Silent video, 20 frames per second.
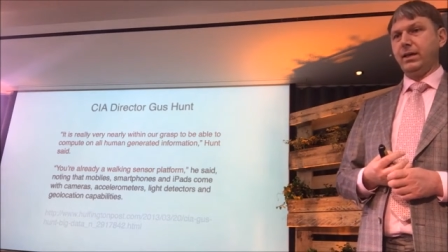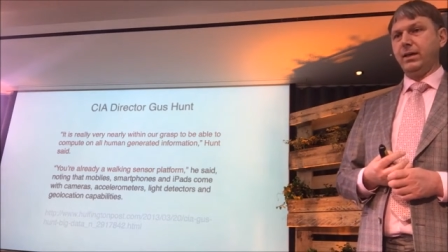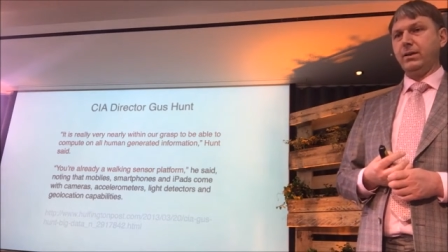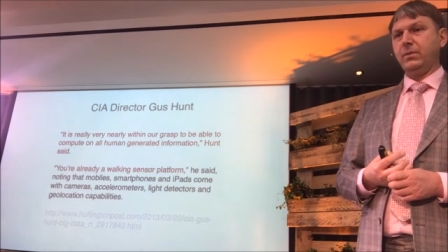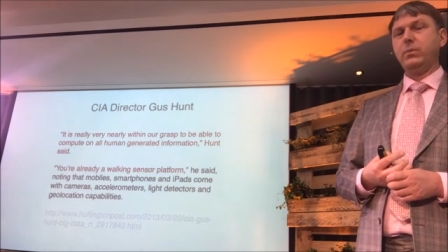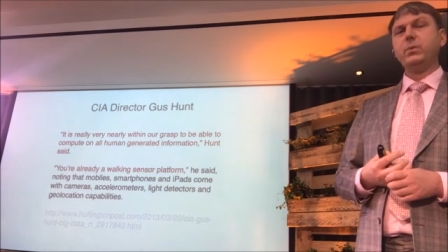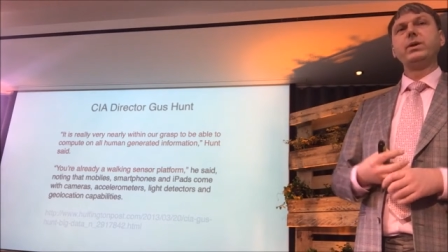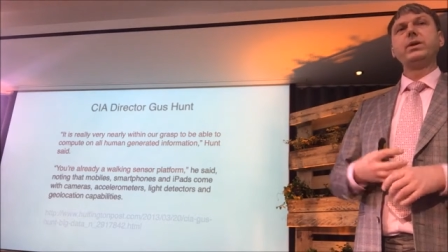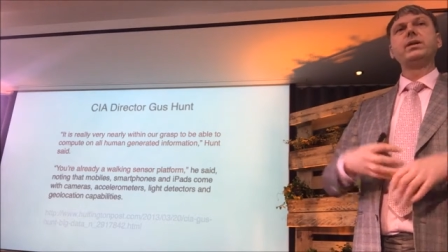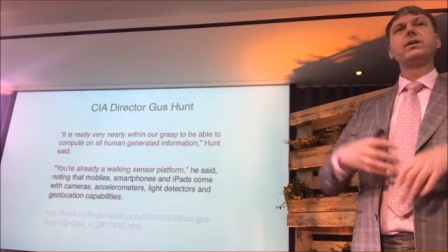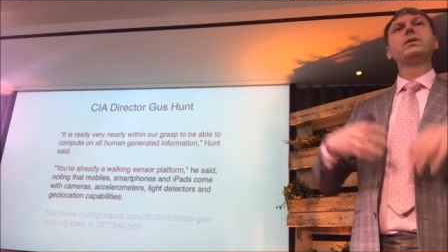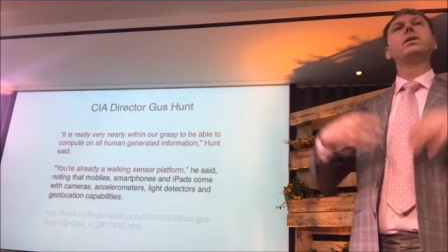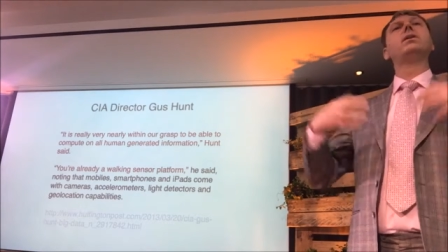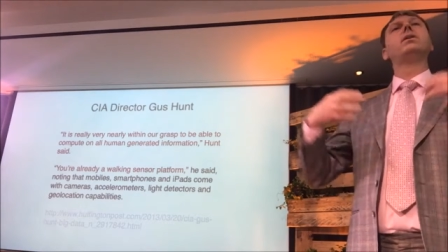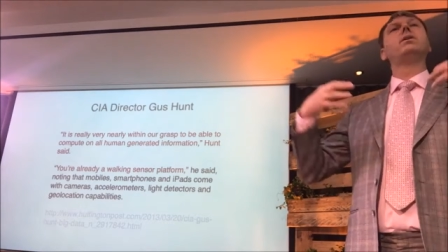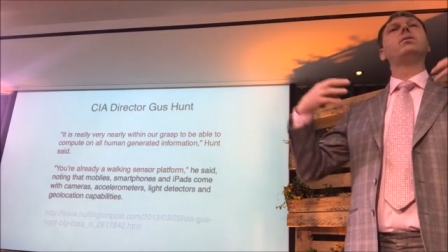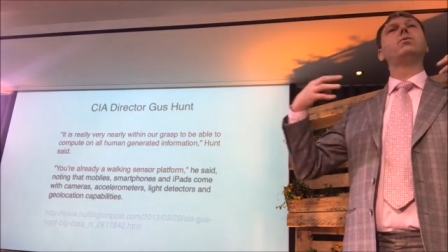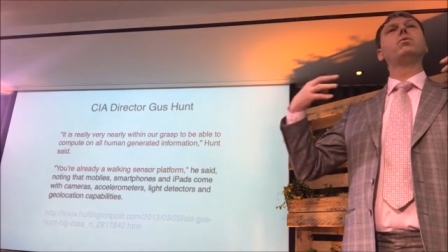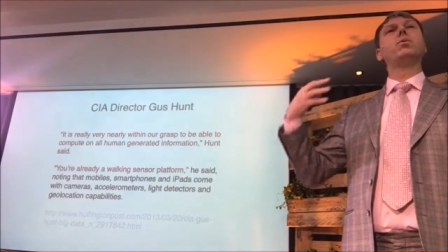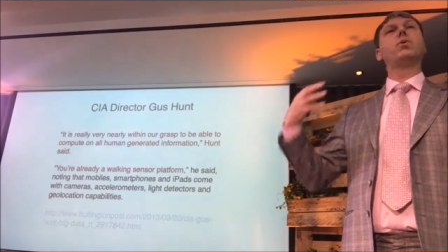uh, we're
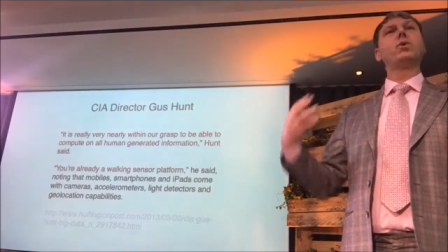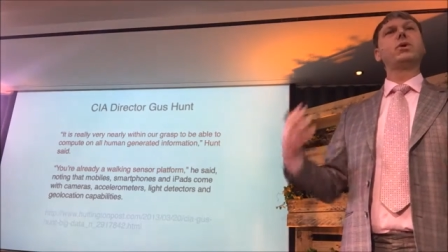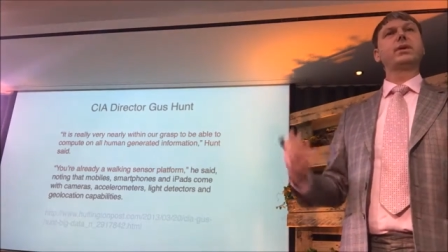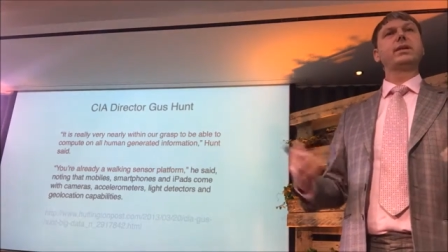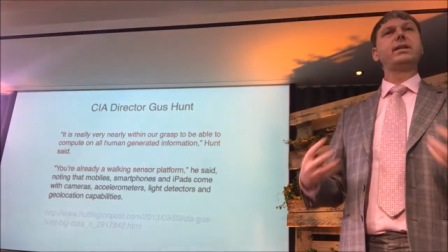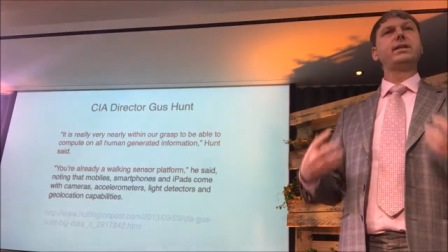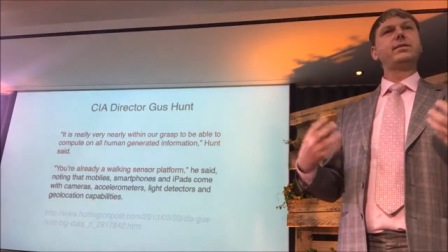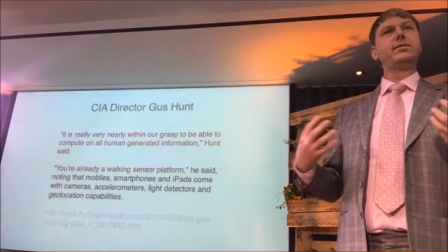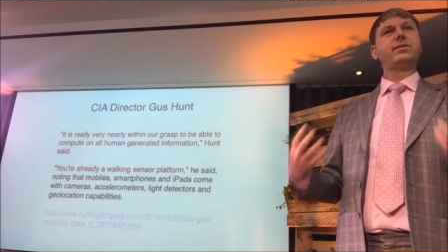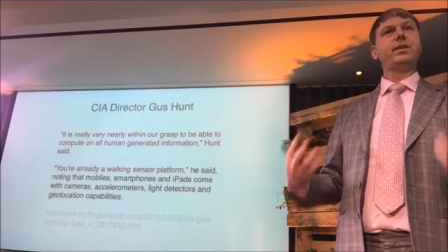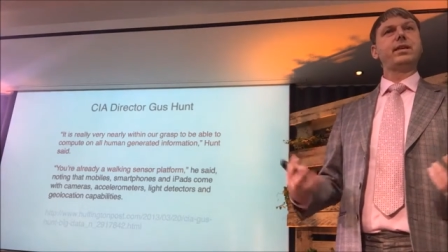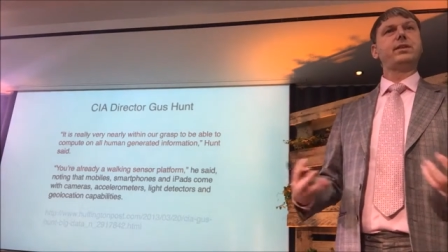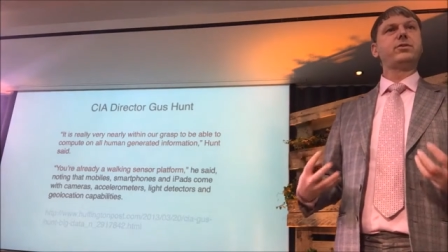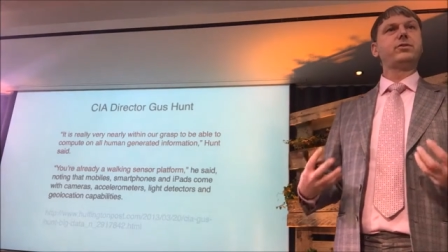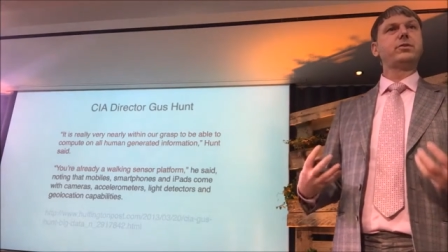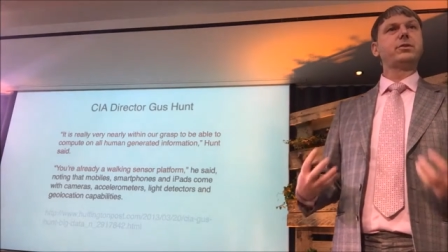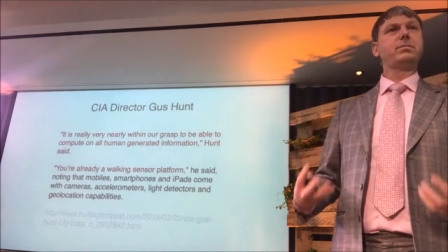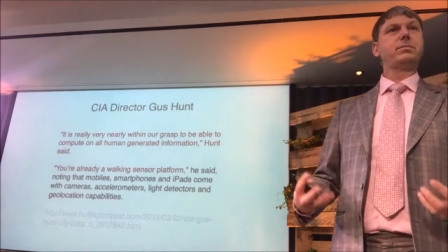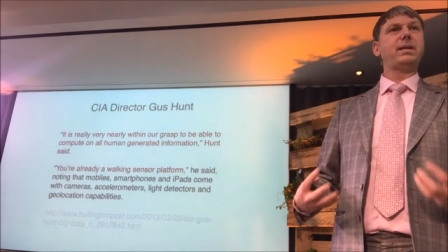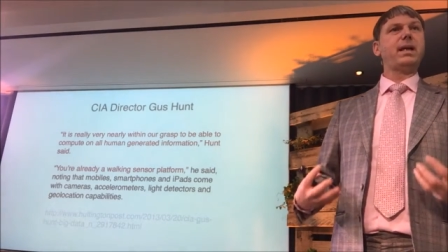walking
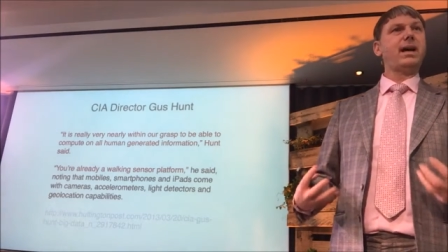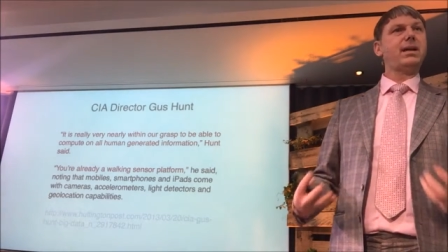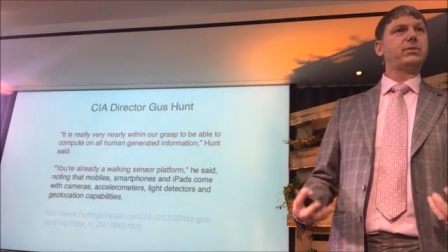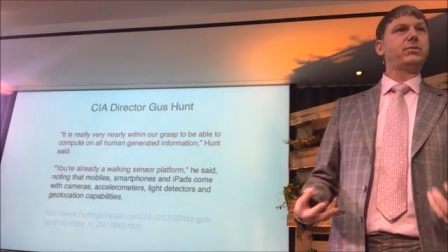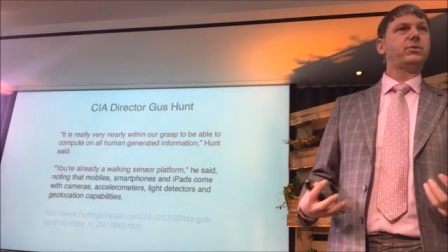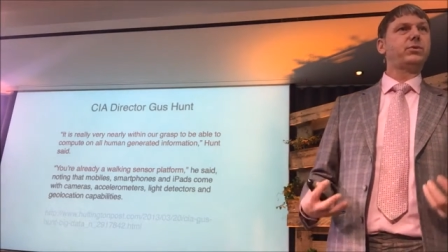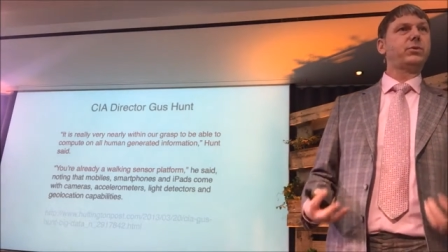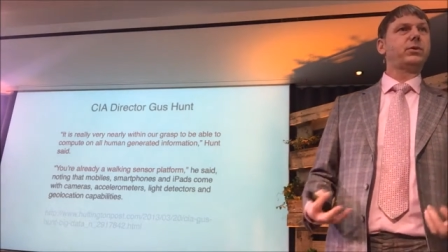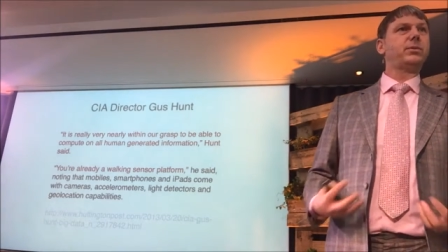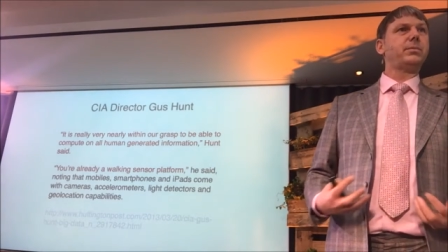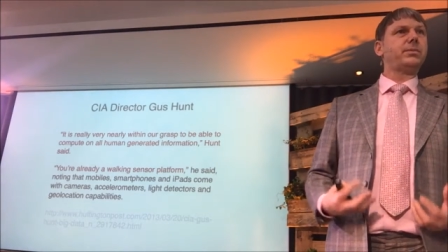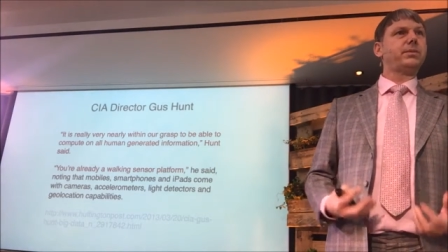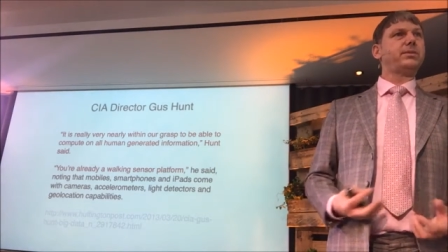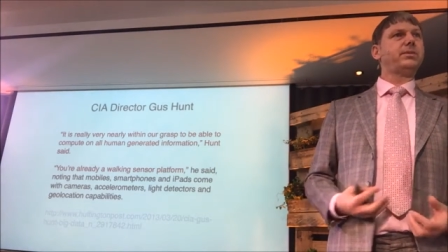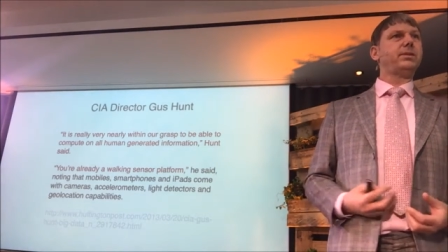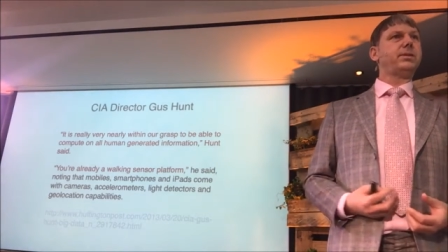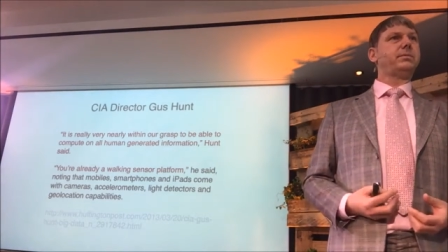sensor platforms.